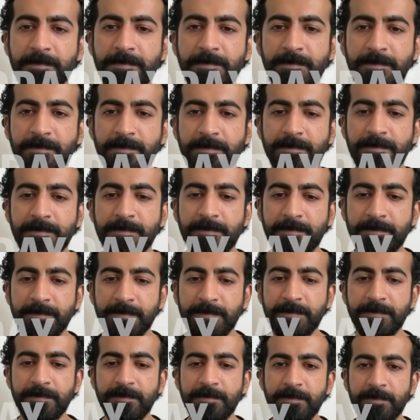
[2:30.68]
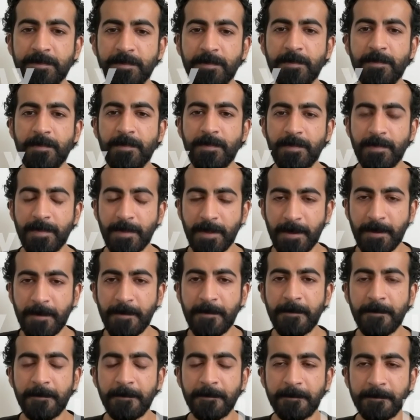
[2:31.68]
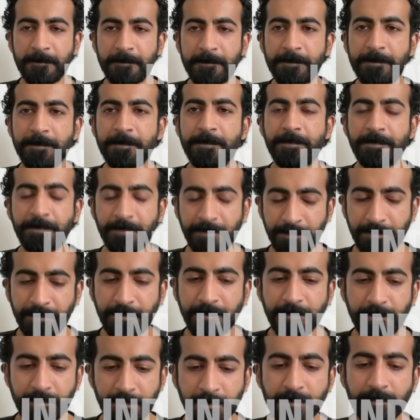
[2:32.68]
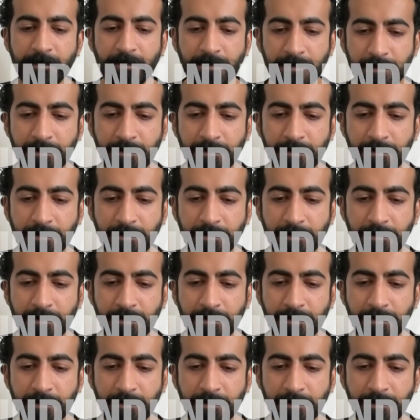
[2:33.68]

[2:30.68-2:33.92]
No words are spoken by the person on screen.